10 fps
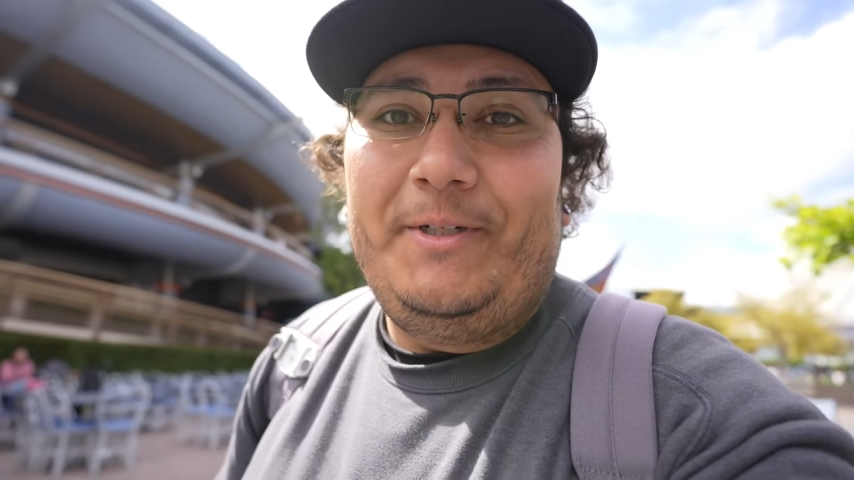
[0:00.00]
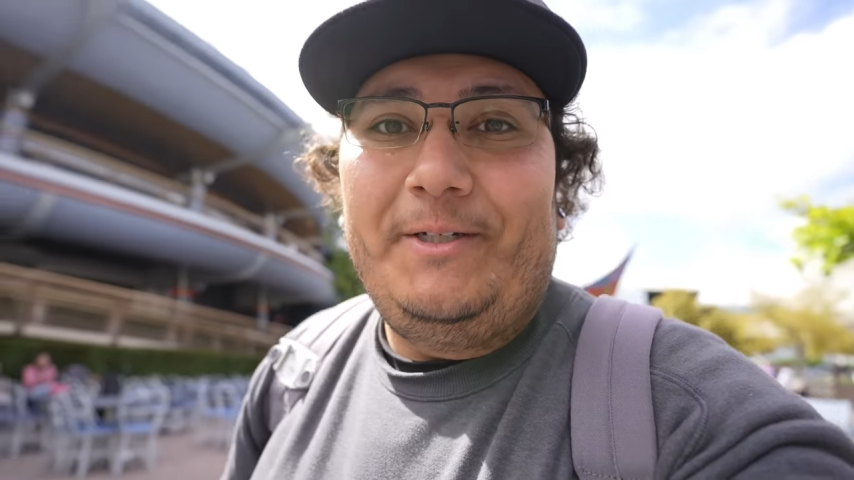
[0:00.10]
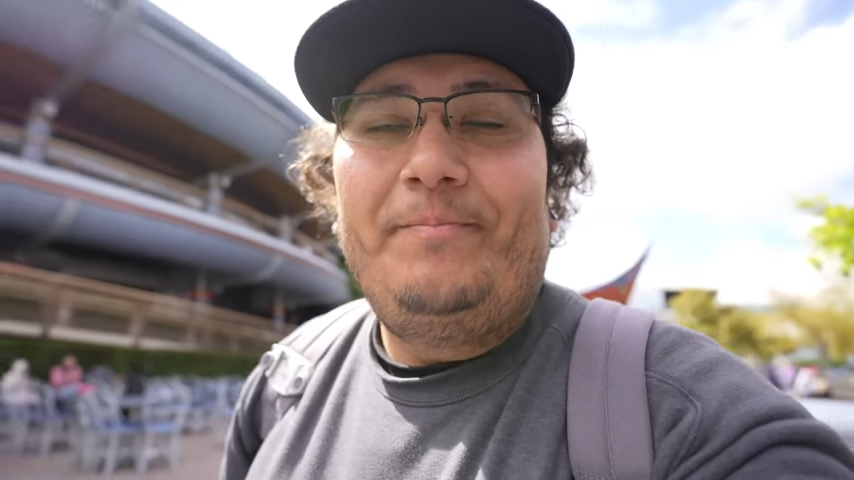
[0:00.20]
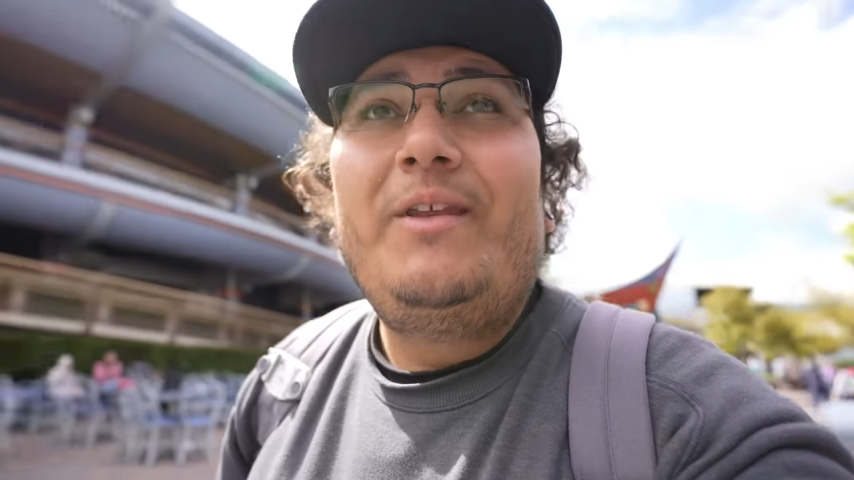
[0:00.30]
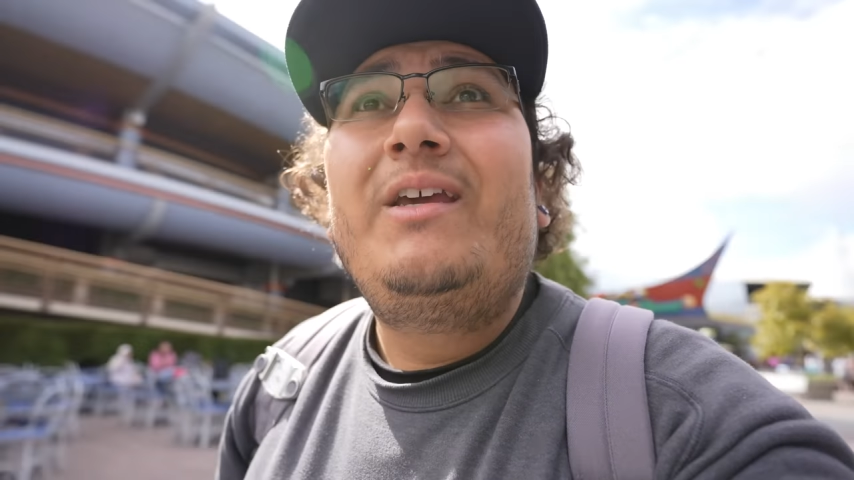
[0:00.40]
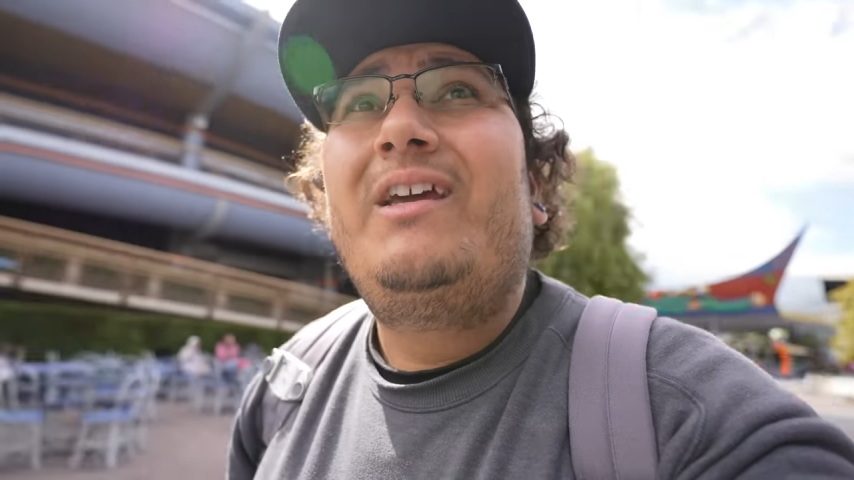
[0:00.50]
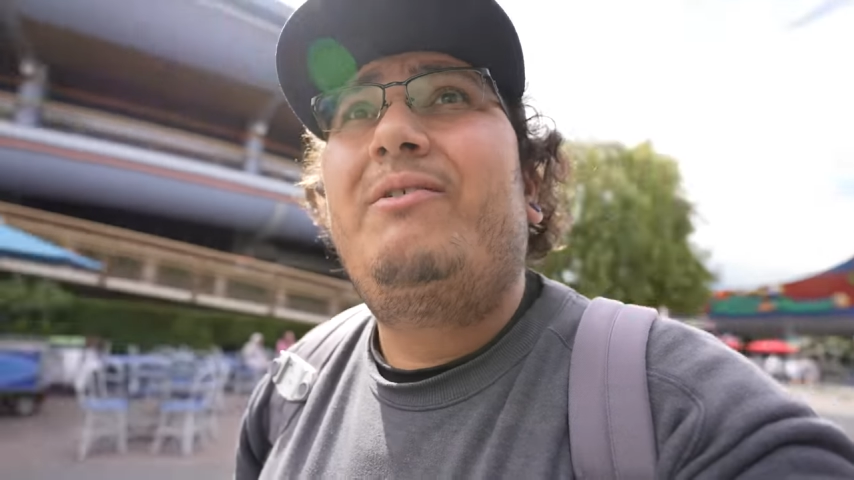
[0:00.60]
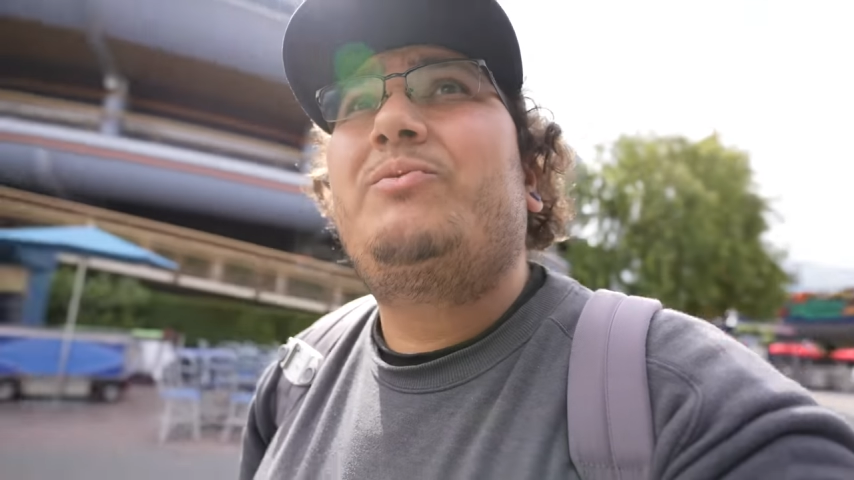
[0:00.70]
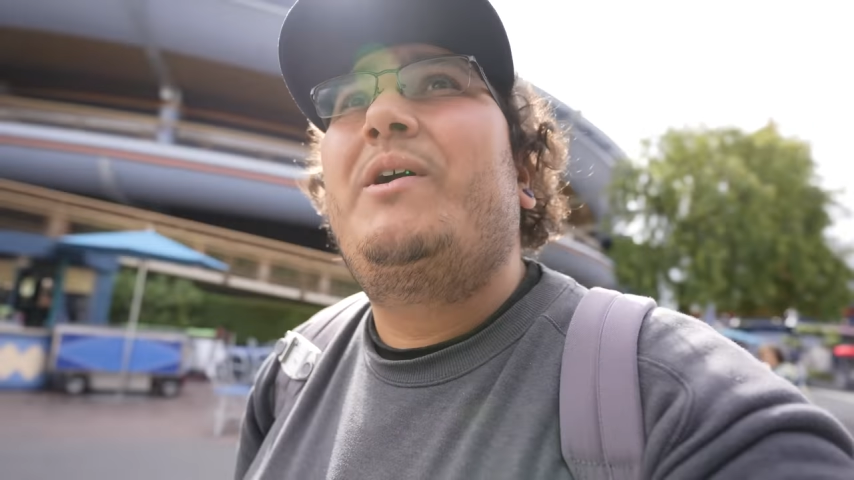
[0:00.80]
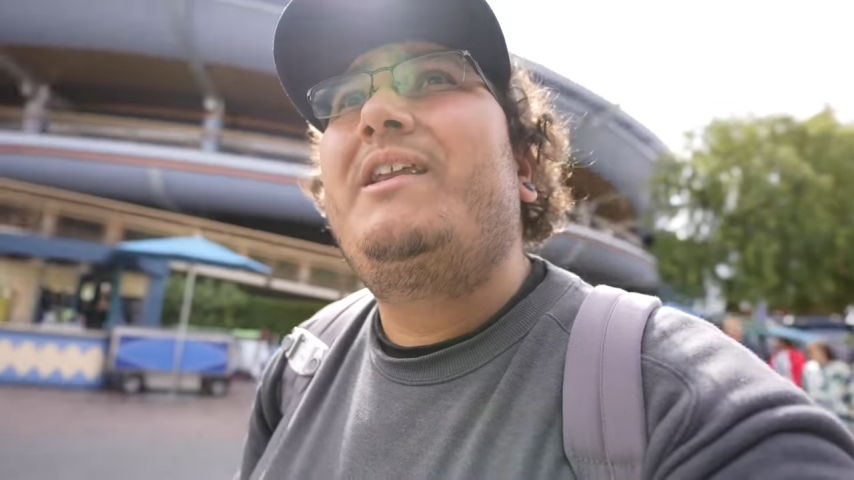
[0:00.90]
But
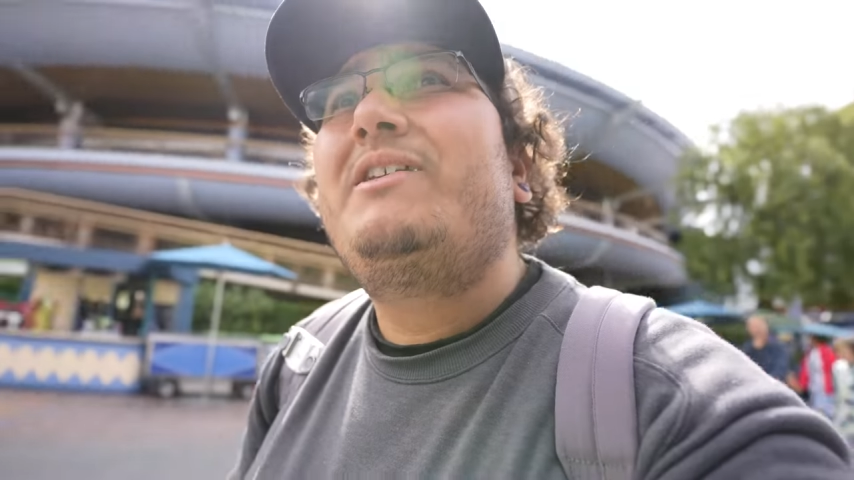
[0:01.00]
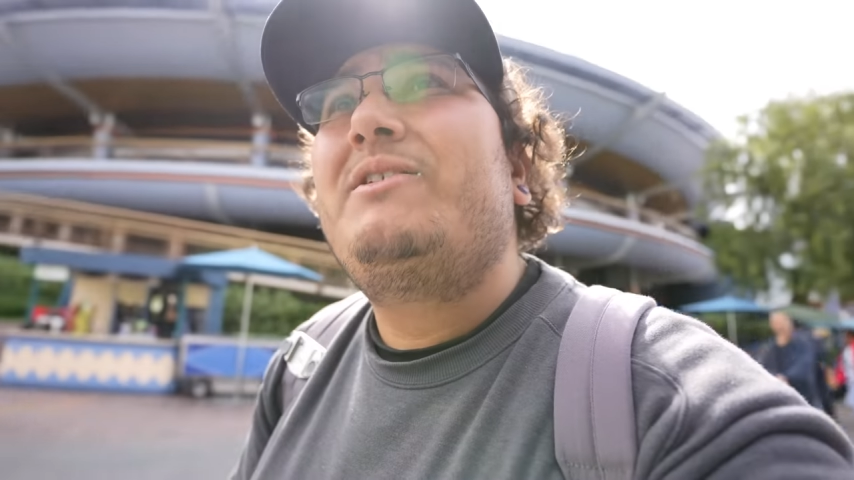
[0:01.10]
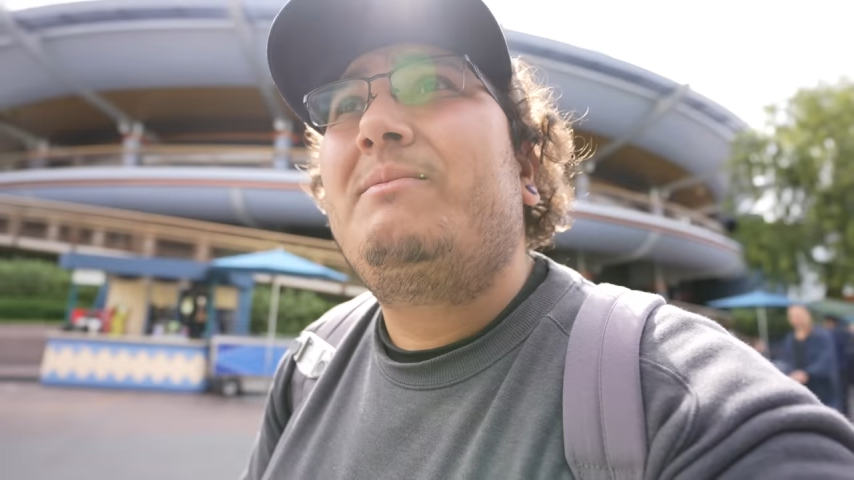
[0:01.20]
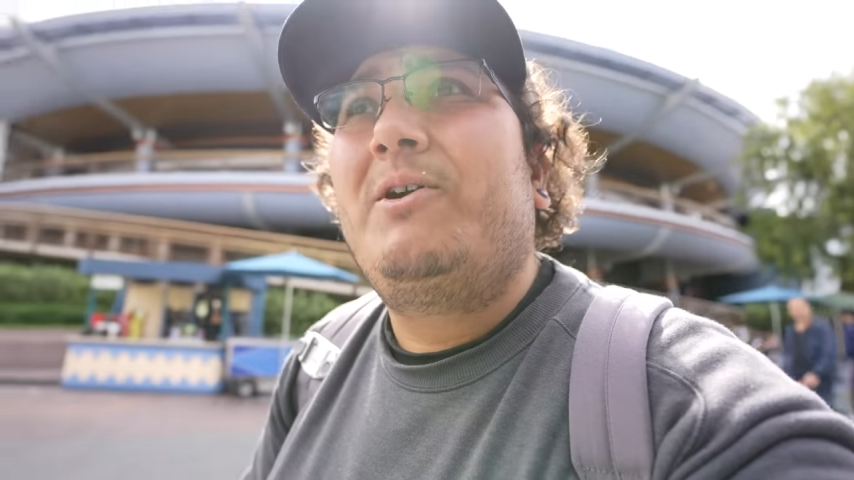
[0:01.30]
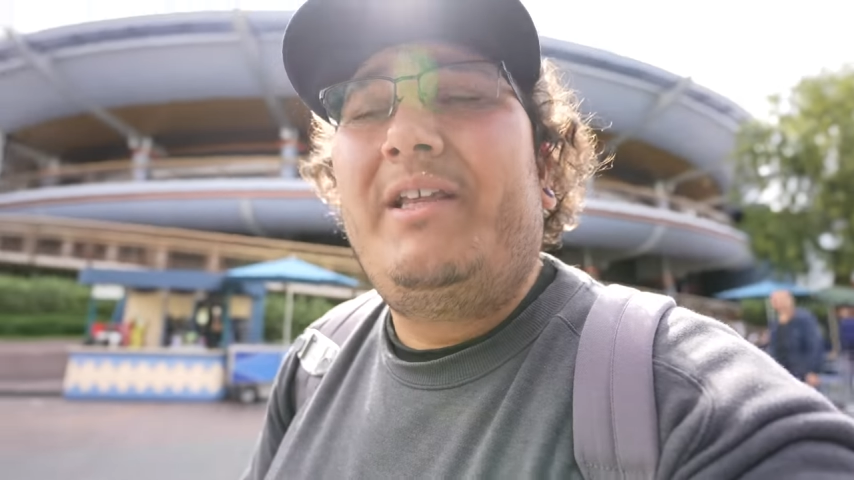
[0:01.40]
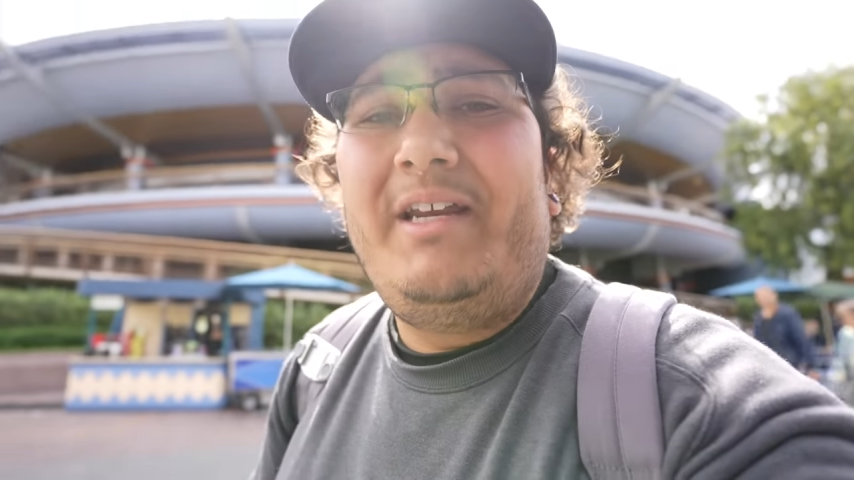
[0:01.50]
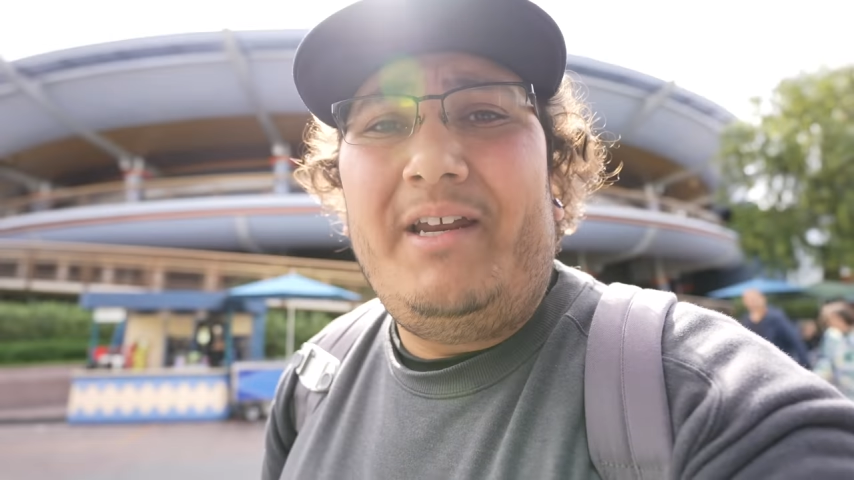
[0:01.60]
anyways, we're heading into Tomorrowland